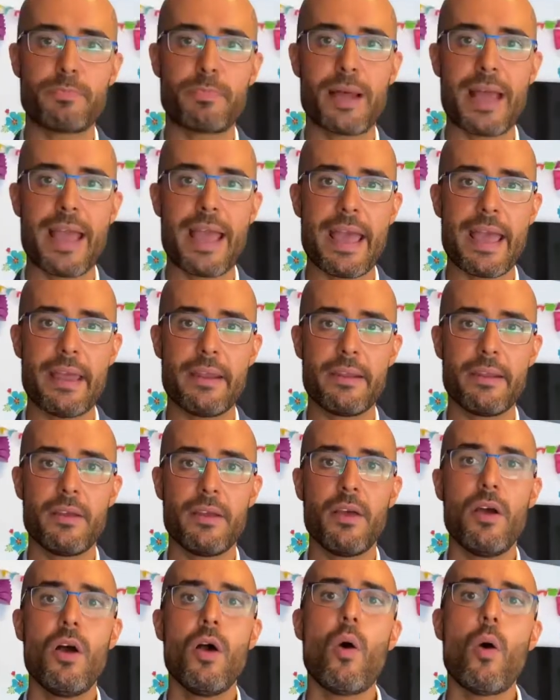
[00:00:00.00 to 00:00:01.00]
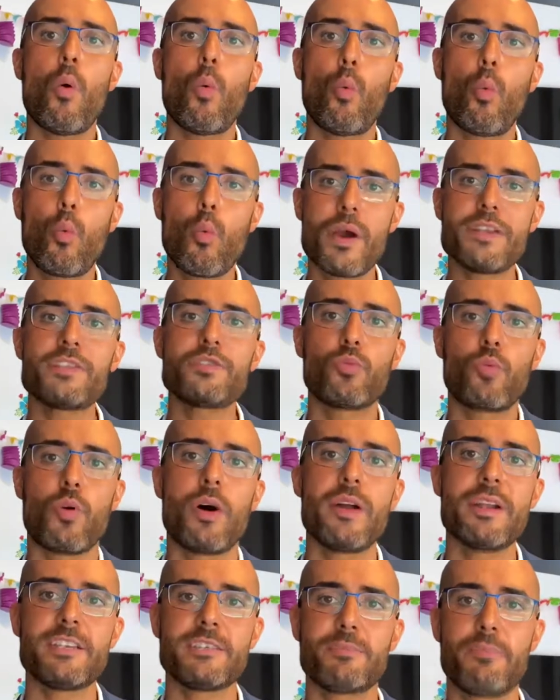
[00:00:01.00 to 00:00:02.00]
by hand. Which
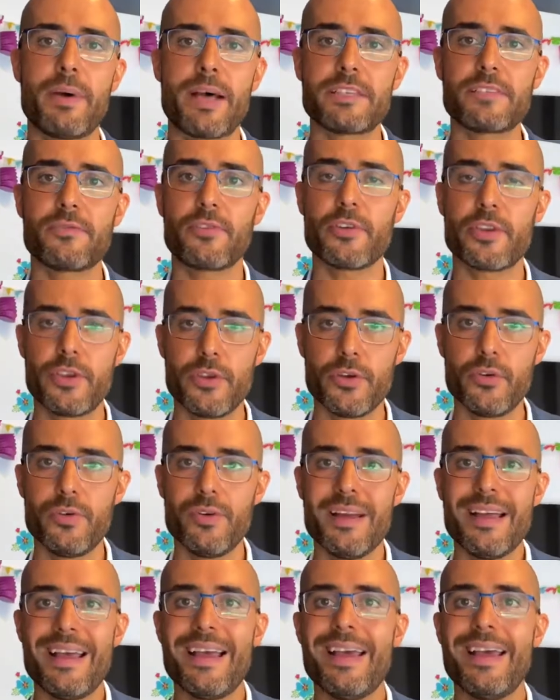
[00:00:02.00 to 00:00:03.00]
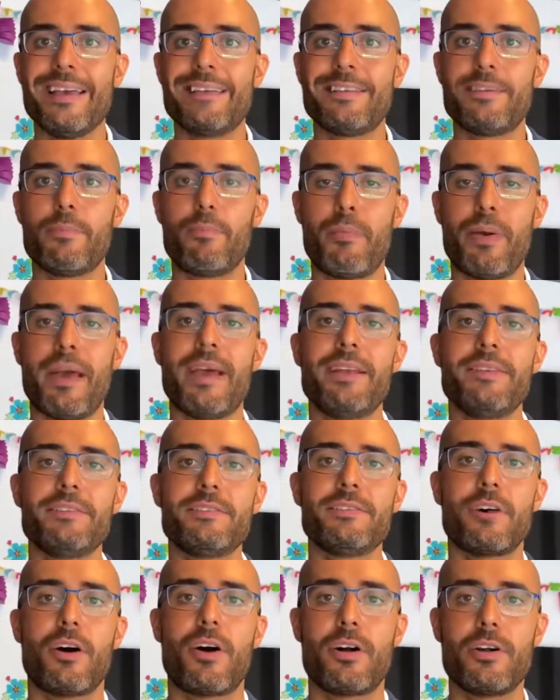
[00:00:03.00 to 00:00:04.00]
one is best for you? It
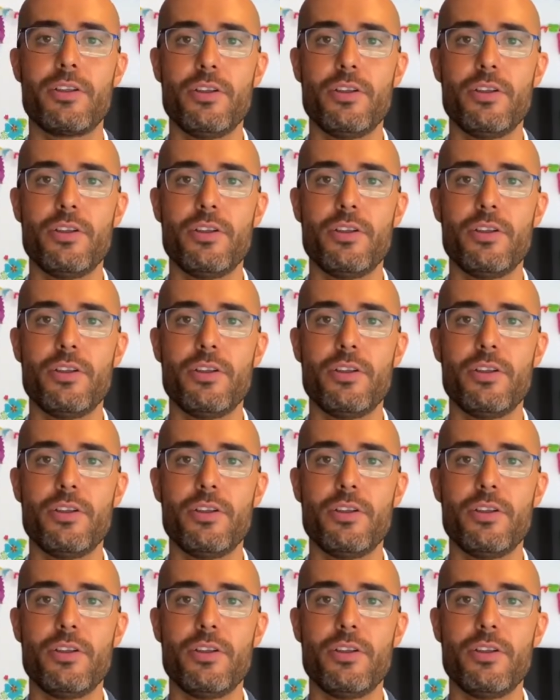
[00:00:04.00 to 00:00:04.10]
depends on